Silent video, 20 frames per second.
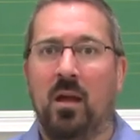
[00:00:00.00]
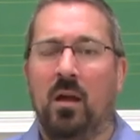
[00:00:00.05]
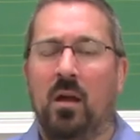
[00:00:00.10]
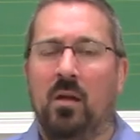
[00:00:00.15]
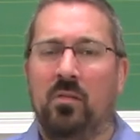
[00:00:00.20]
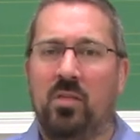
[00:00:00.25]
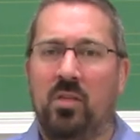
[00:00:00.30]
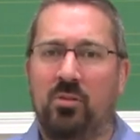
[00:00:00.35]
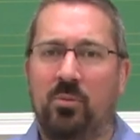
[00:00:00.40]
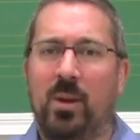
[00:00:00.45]

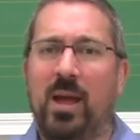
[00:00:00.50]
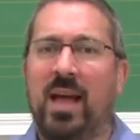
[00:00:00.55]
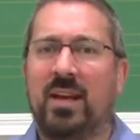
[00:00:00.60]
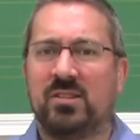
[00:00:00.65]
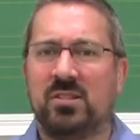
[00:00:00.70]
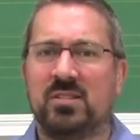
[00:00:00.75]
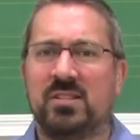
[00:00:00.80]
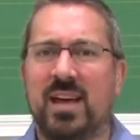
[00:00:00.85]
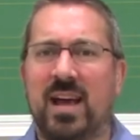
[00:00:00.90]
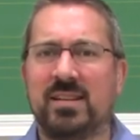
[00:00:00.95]
The three
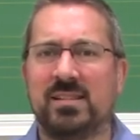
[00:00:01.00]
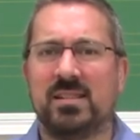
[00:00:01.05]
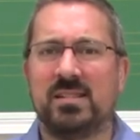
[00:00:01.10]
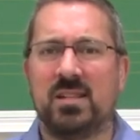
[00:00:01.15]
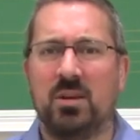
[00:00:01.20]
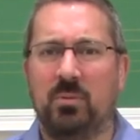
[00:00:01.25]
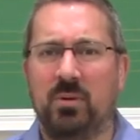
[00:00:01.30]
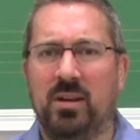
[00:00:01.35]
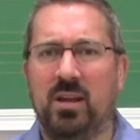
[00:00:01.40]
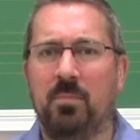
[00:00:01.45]
exercises
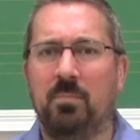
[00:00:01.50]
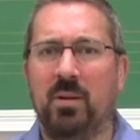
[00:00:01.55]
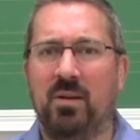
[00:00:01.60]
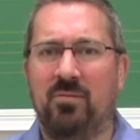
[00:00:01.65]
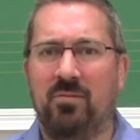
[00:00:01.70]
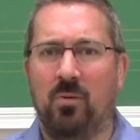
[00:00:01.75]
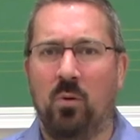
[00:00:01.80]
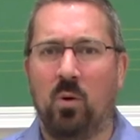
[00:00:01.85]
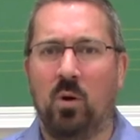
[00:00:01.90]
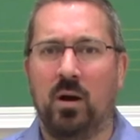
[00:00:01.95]
that we did
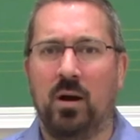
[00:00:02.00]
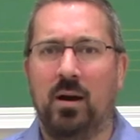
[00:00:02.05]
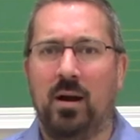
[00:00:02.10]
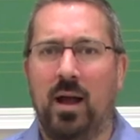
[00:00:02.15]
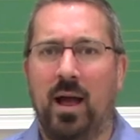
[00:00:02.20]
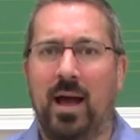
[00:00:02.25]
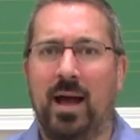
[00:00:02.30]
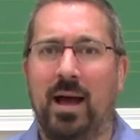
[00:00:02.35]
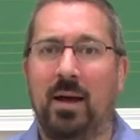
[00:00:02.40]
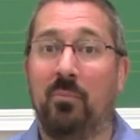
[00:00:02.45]
before
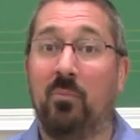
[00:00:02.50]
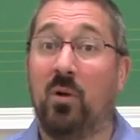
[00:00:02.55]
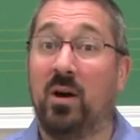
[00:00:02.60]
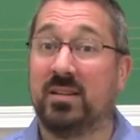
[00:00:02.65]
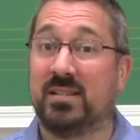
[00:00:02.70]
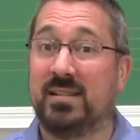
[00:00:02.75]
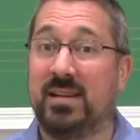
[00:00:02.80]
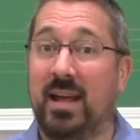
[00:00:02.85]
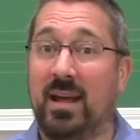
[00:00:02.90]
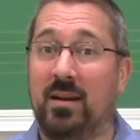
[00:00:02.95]
um, while
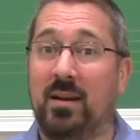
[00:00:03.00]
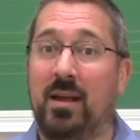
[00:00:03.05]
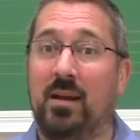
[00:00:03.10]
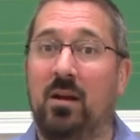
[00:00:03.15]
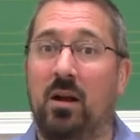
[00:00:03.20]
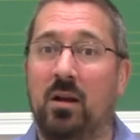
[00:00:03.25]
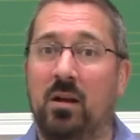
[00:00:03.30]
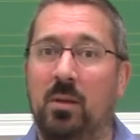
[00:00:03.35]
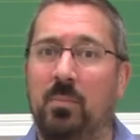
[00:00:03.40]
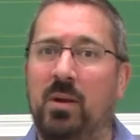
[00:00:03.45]
standing
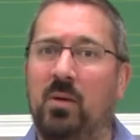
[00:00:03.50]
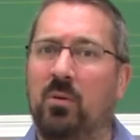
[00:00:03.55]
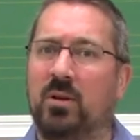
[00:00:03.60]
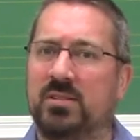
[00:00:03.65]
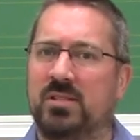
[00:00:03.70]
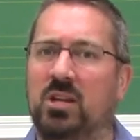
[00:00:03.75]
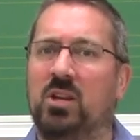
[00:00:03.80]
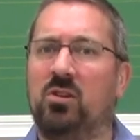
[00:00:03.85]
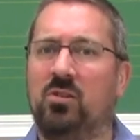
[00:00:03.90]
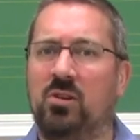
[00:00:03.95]
are going to be
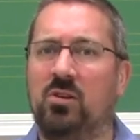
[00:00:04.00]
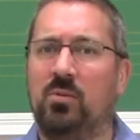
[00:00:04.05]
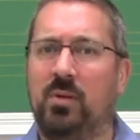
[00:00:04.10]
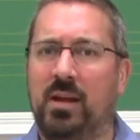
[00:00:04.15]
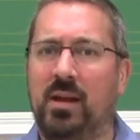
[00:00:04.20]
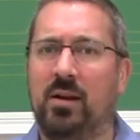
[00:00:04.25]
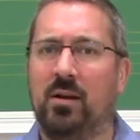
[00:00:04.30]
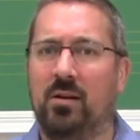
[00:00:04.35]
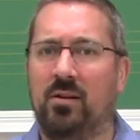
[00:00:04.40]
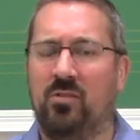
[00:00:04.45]
ones that you do
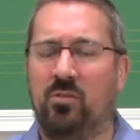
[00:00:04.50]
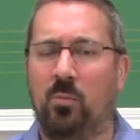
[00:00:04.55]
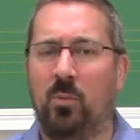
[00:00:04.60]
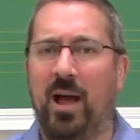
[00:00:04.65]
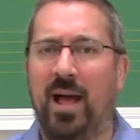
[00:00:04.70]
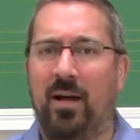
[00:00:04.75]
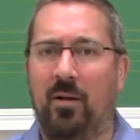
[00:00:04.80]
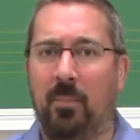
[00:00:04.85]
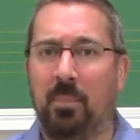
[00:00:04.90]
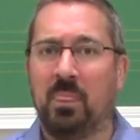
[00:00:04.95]
here as
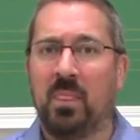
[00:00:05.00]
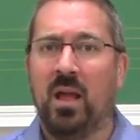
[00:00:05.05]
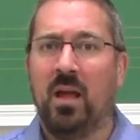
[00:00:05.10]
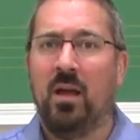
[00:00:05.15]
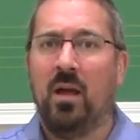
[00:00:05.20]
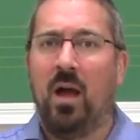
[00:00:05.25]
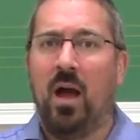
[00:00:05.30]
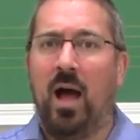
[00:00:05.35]
well.